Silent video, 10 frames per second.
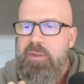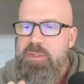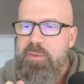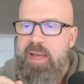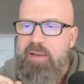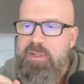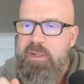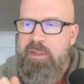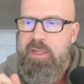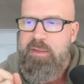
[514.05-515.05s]
don't have an
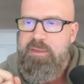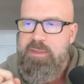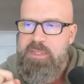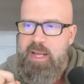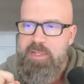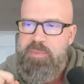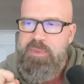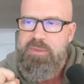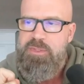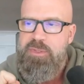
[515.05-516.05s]
unhealthy
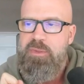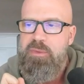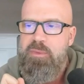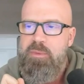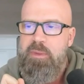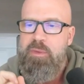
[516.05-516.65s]
attachment to